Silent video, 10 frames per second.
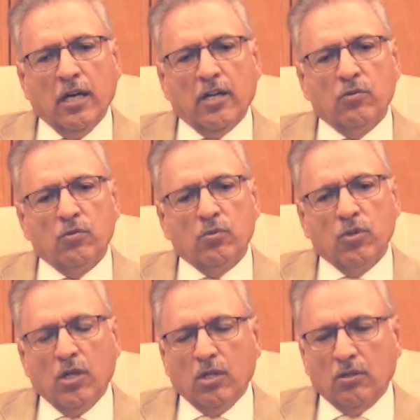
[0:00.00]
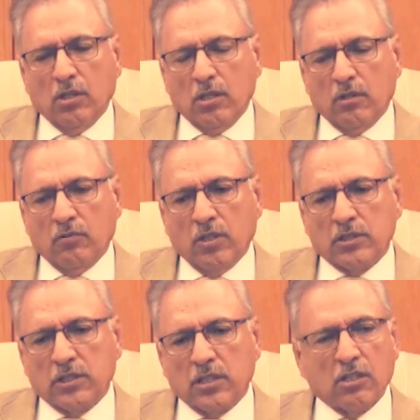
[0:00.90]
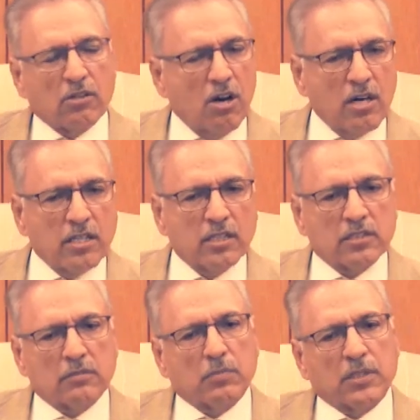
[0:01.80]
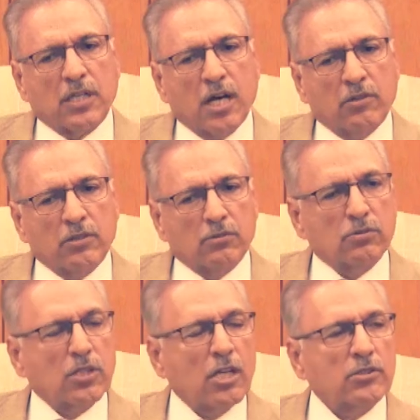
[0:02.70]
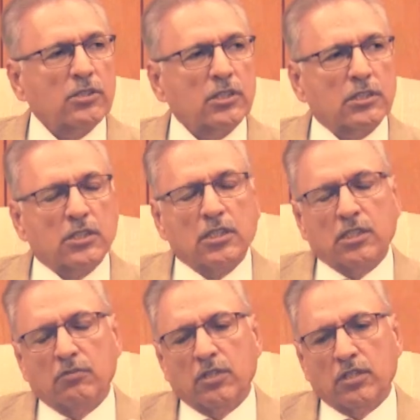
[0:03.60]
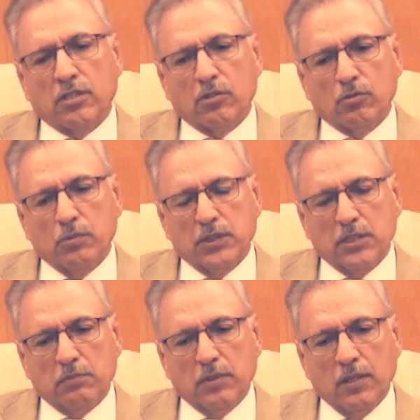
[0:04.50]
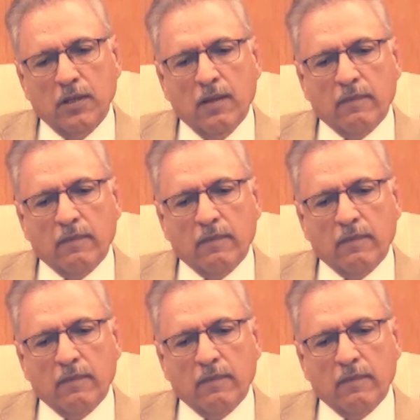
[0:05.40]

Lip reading: and who was in the Congress, but now in 2016 he went into BJP.